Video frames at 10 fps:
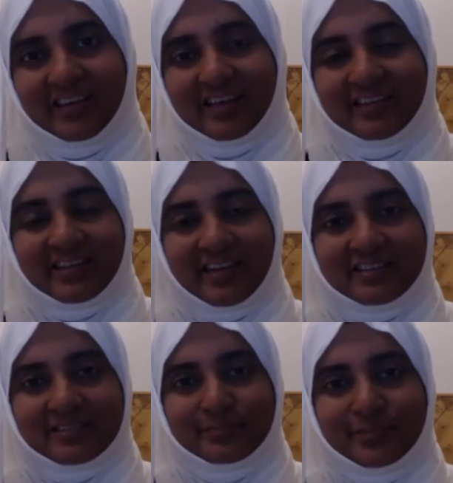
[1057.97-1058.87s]
And
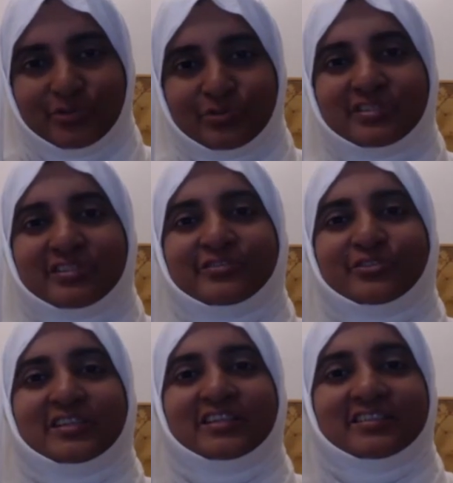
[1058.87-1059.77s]
that
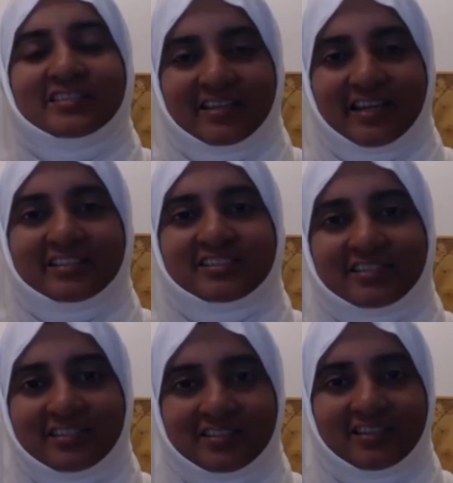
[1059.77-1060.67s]
beautiful
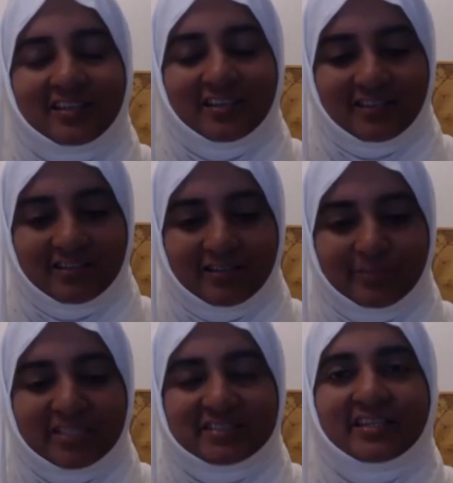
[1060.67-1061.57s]
interaction, the
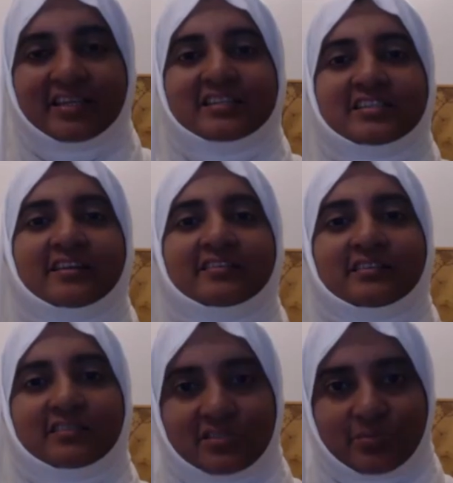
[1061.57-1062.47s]
message and
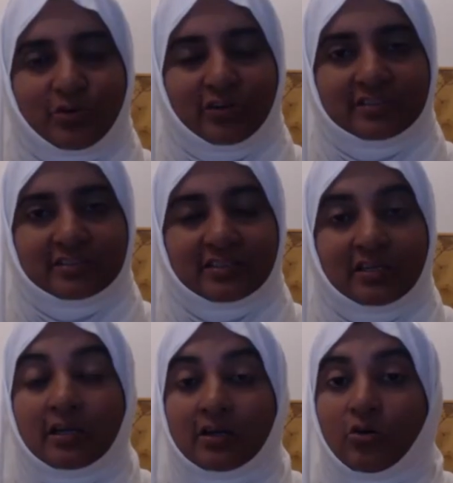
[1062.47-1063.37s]
the response.
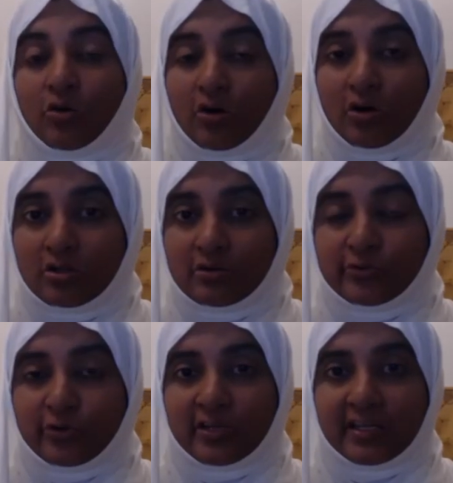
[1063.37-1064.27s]
All
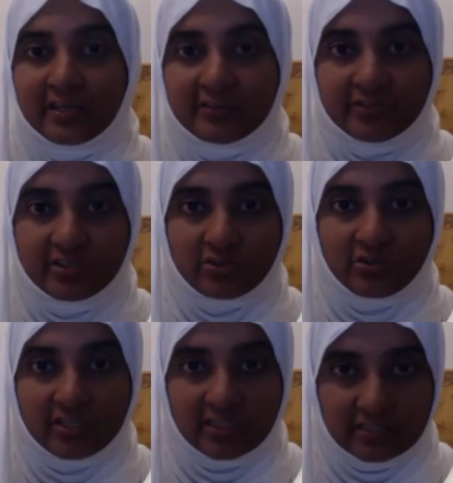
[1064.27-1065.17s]
of your life here
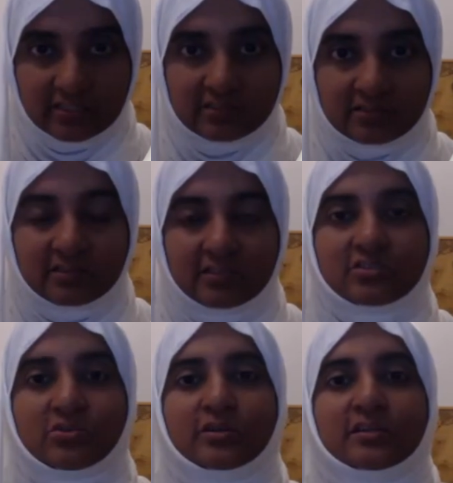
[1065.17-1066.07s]
on earth
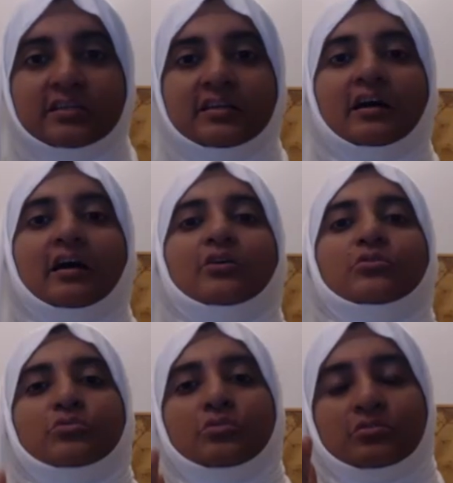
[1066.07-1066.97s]
is only
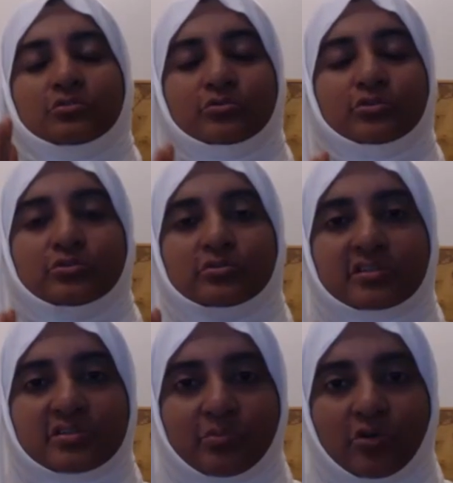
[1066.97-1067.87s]
how do you
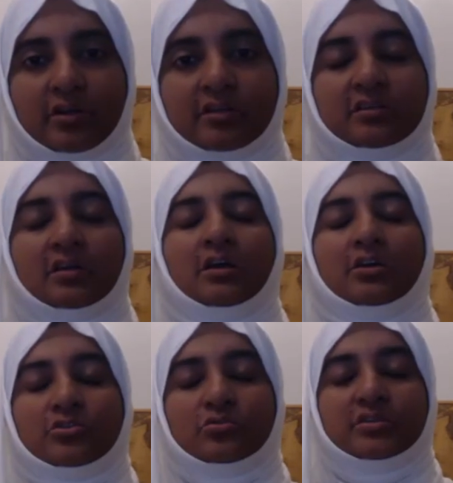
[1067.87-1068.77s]
respond
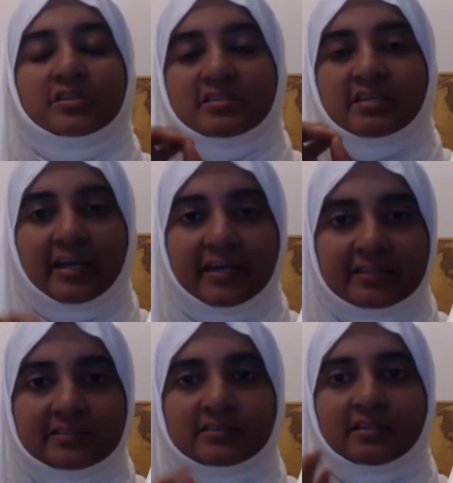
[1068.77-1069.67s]
to the
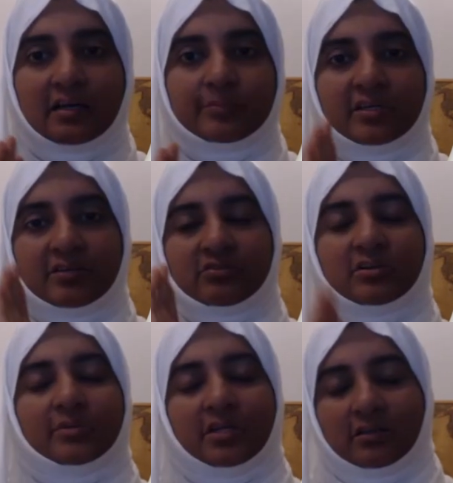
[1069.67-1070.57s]
signs coming
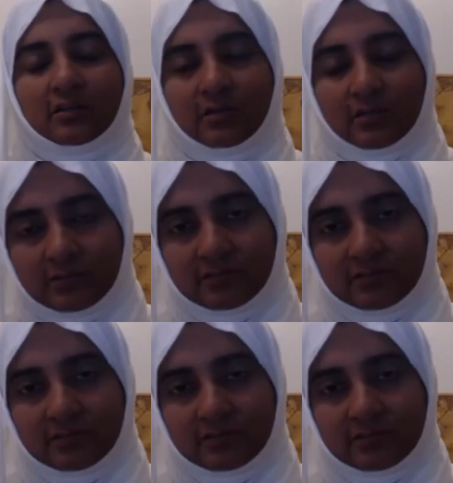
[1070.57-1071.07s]
from Allah.